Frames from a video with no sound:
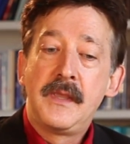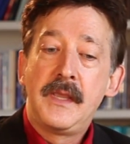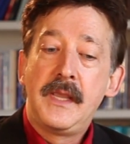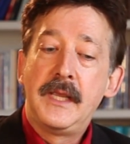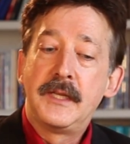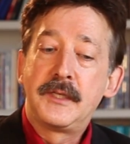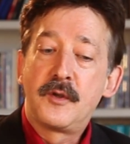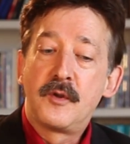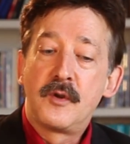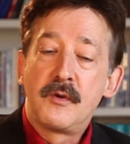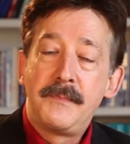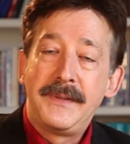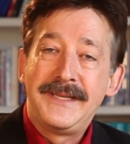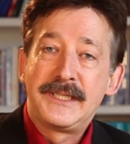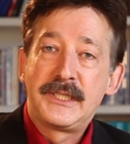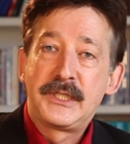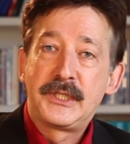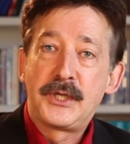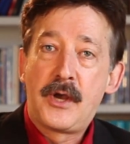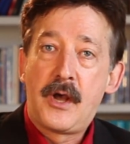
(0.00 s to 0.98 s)
It's going to be
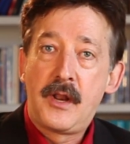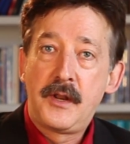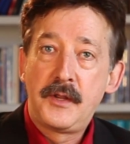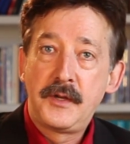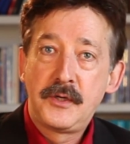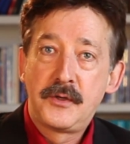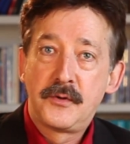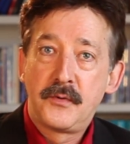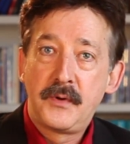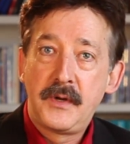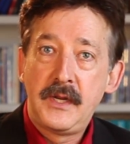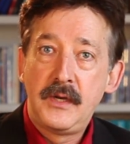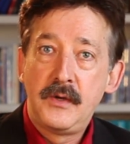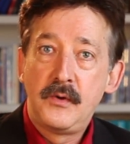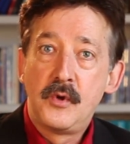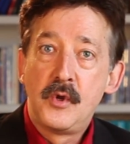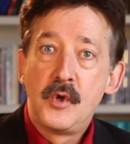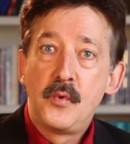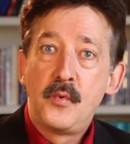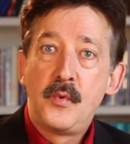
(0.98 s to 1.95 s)
solid green
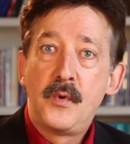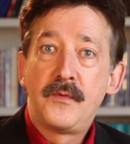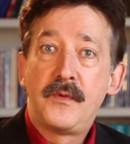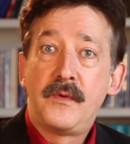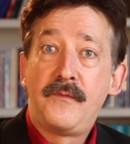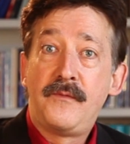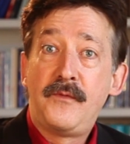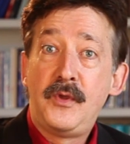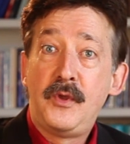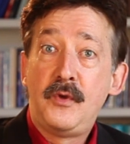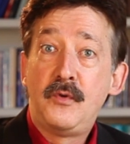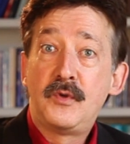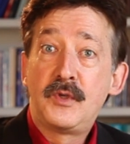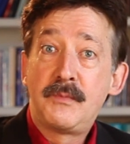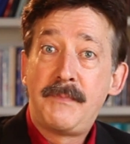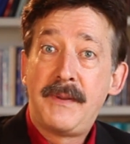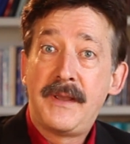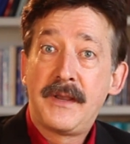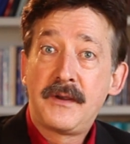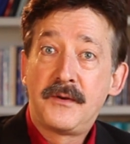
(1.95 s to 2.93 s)
with a few
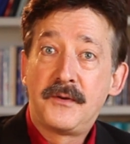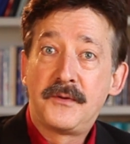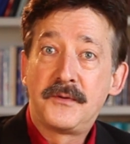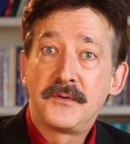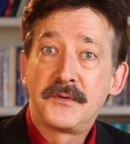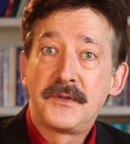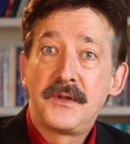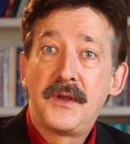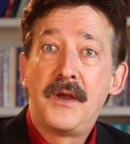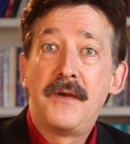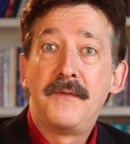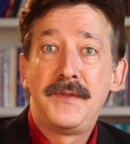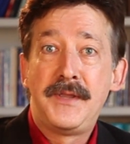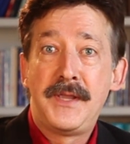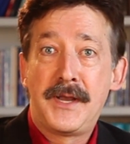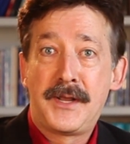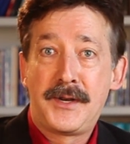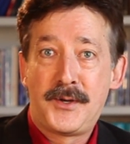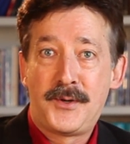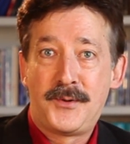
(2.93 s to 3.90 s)
speckles of
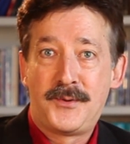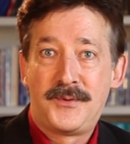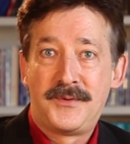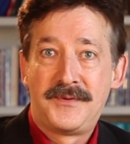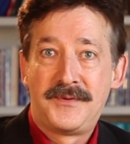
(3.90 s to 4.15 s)
yellow.